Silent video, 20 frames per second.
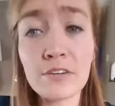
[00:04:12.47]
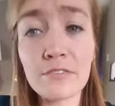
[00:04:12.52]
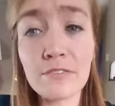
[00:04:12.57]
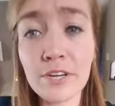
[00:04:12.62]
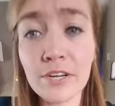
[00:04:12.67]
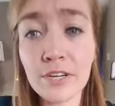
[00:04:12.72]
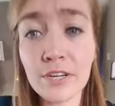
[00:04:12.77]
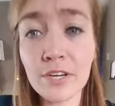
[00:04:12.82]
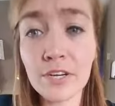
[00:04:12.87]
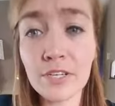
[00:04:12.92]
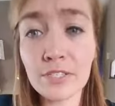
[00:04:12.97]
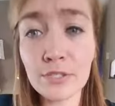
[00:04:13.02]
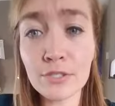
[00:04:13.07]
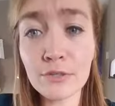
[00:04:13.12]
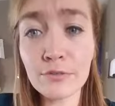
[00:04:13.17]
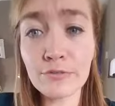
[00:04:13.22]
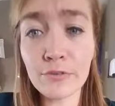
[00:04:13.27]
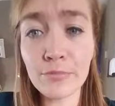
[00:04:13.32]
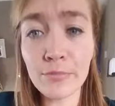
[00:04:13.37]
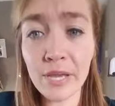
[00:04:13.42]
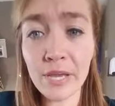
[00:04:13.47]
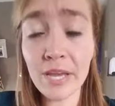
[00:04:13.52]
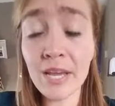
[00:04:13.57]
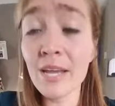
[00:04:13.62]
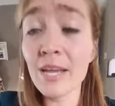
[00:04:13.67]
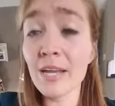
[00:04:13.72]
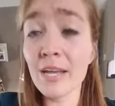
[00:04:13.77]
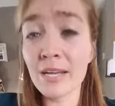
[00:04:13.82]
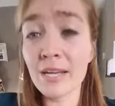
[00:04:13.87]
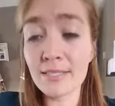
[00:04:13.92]
vinegar is good for me,
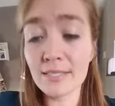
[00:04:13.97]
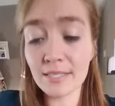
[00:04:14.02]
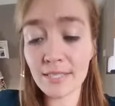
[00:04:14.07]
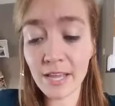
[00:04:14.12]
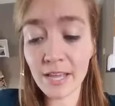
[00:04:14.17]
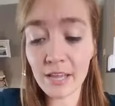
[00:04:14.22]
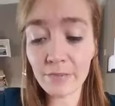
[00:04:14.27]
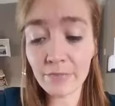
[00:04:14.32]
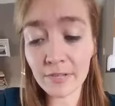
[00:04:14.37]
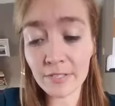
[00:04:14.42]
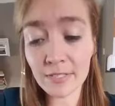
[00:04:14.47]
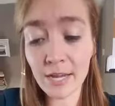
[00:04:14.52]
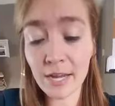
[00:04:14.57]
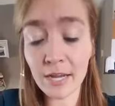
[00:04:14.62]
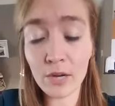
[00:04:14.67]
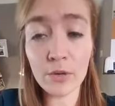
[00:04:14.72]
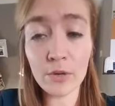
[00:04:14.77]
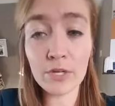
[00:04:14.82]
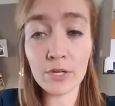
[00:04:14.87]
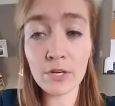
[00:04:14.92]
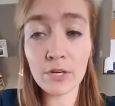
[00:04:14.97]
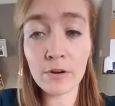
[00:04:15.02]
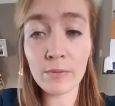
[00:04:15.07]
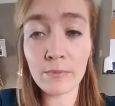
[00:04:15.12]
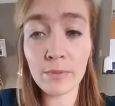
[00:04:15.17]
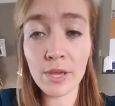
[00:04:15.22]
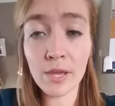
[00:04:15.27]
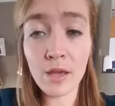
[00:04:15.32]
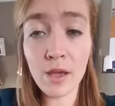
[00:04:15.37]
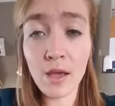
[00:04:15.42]
it's safe, it's not going to hurt
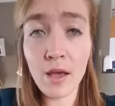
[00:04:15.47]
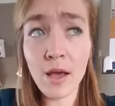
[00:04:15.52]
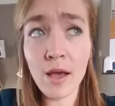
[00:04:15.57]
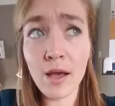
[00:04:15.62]
me,